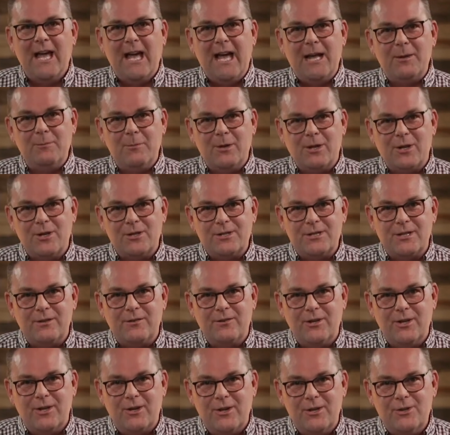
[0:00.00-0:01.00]
and because
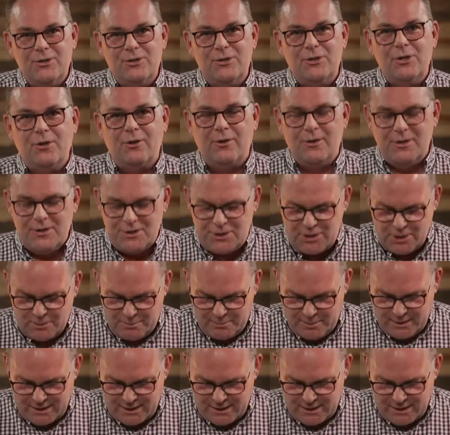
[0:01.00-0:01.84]
of your endurance, your